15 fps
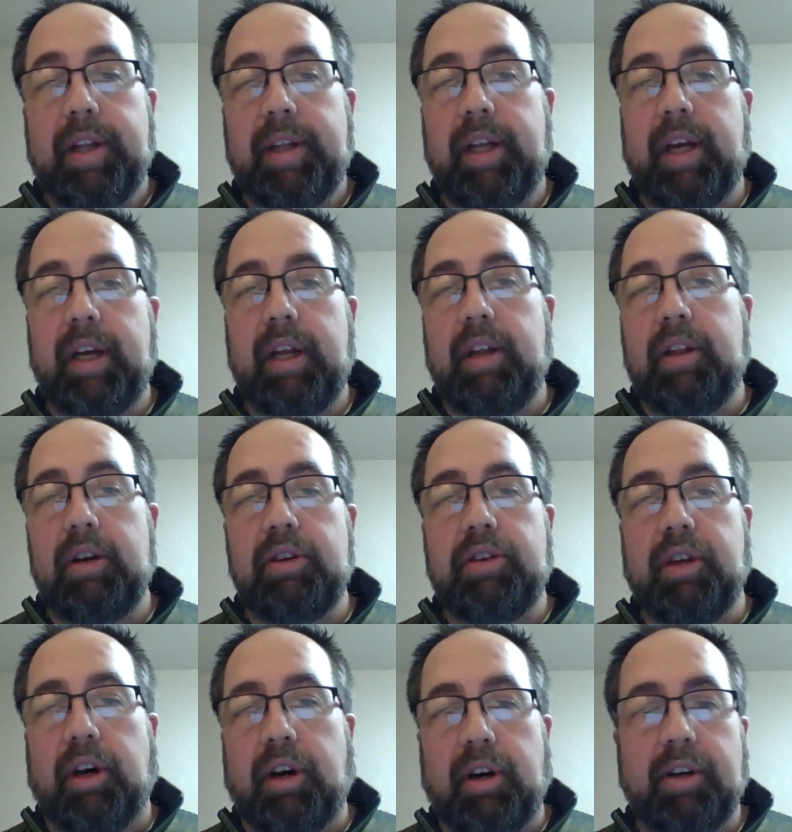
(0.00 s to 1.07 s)
the idea
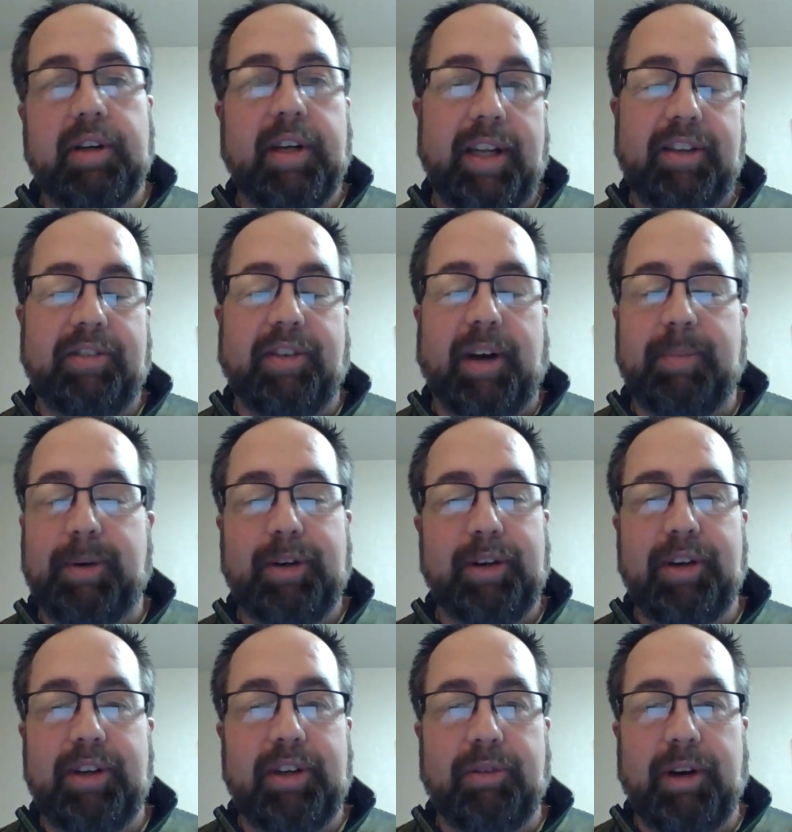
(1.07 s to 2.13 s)
there's all kinds of
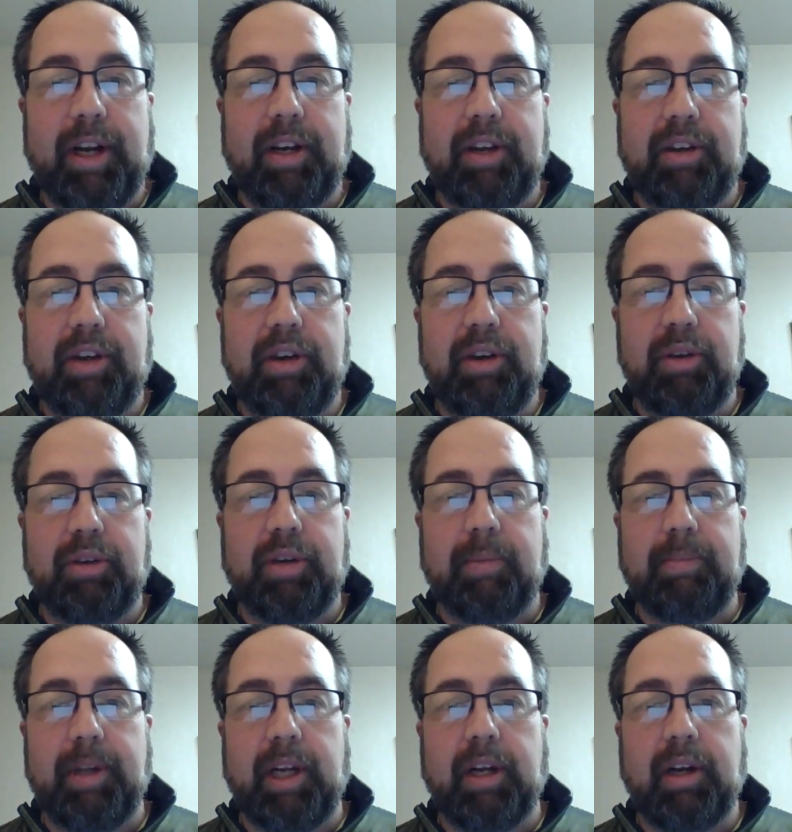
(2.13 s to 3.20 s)
opportunities around us to do
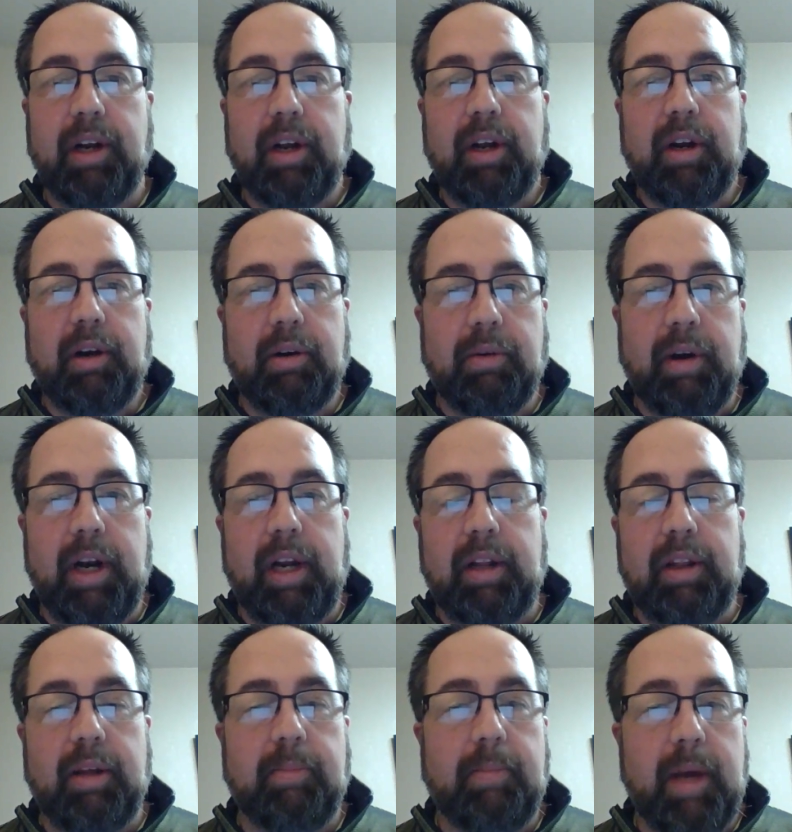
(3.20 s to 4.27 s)
something
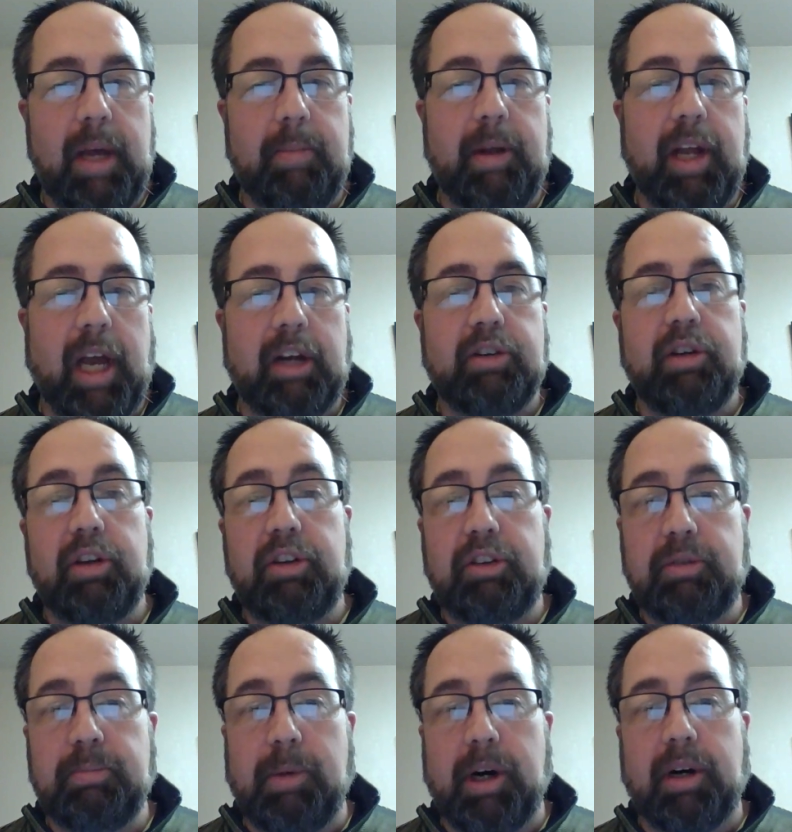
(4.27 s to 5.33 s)
great that may be actually
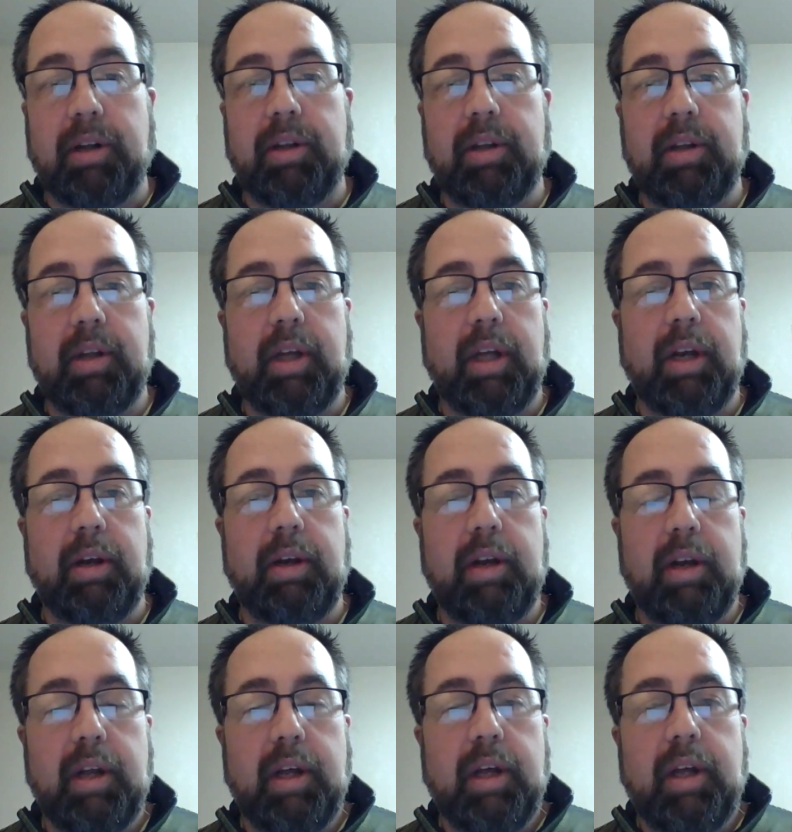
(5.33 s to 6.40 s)
small
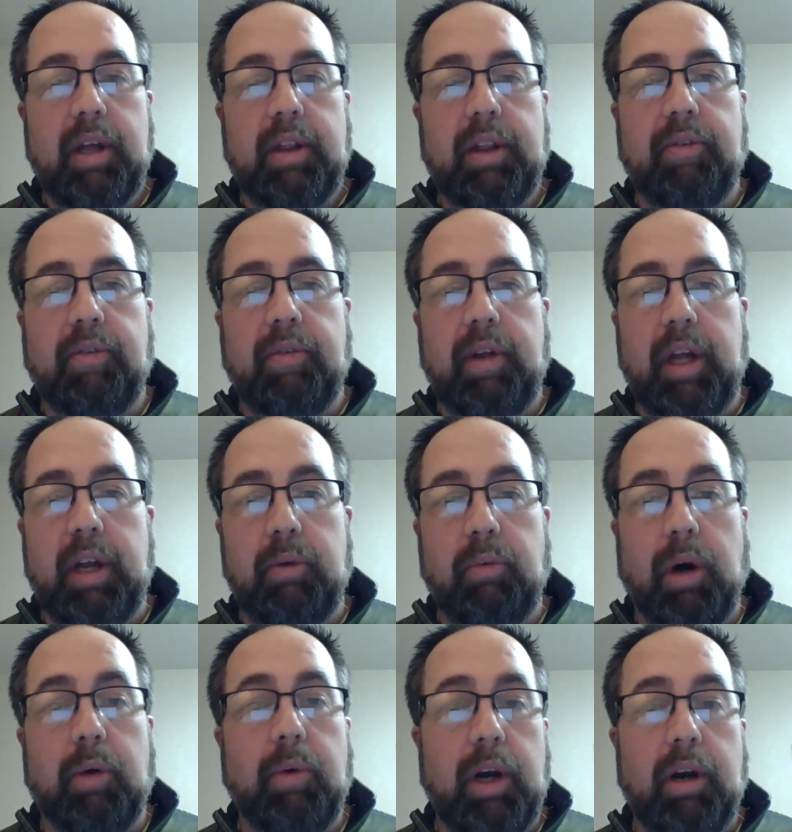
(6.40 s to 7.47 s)
in the in
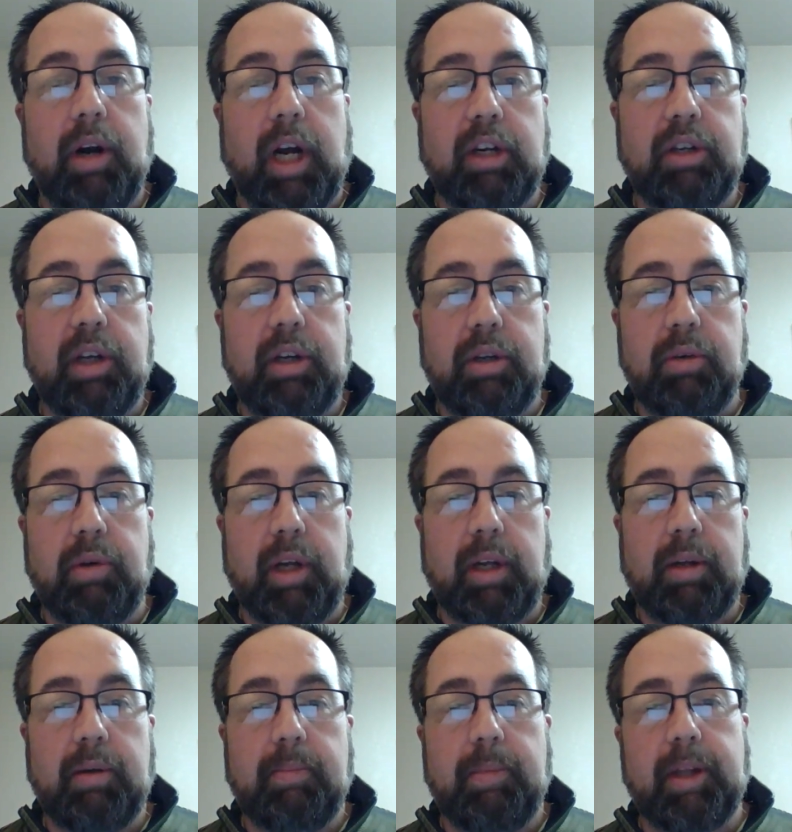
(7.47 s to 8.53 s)
what we are actually
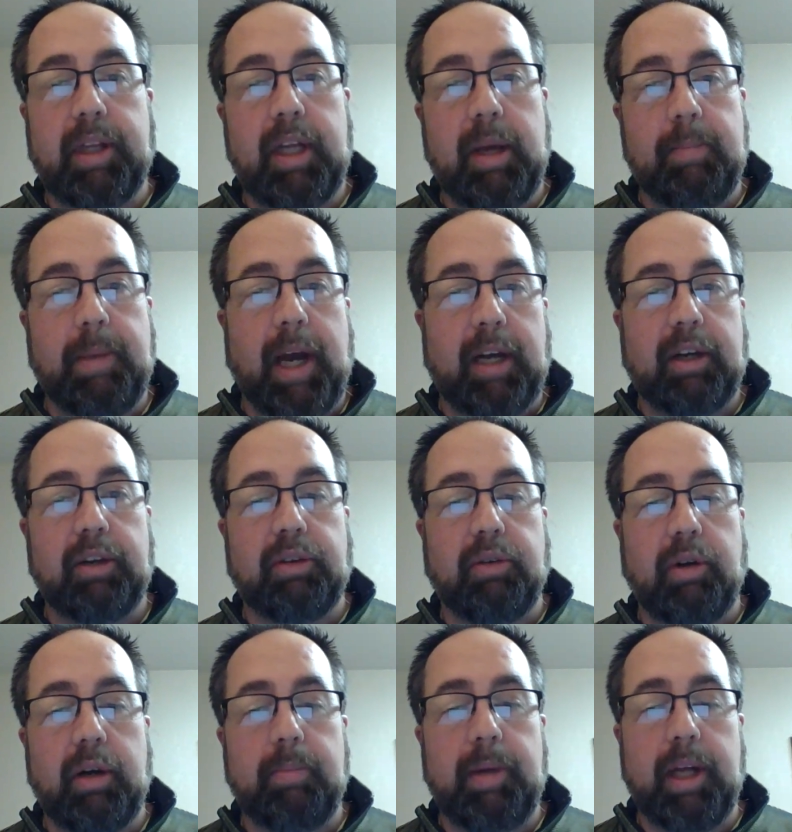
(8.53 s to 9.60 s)
doing, but the impact is
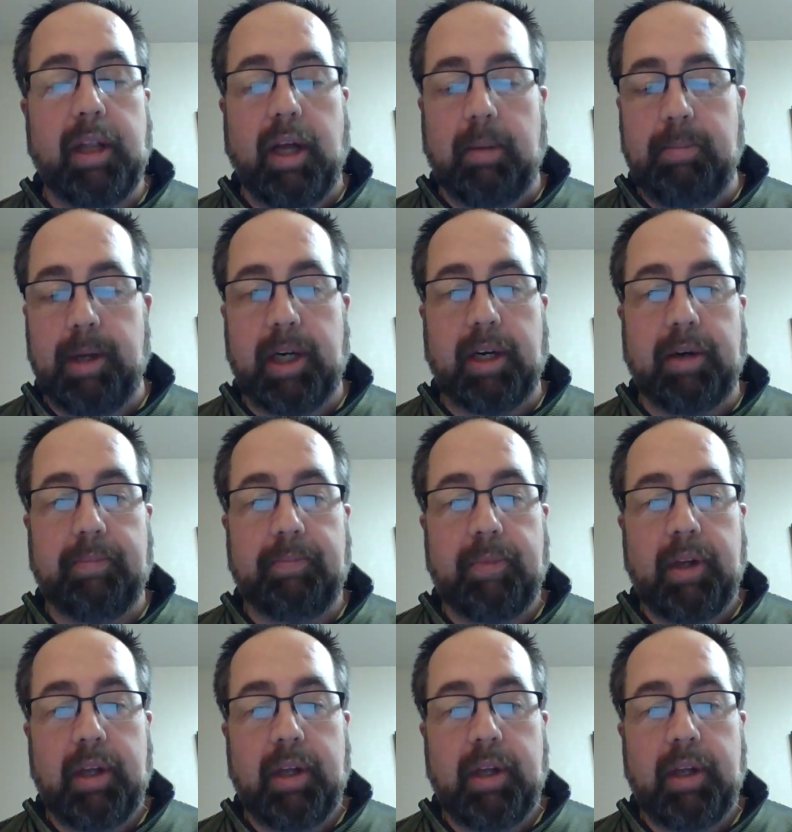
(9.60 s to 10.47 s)
going to be a lot bigger.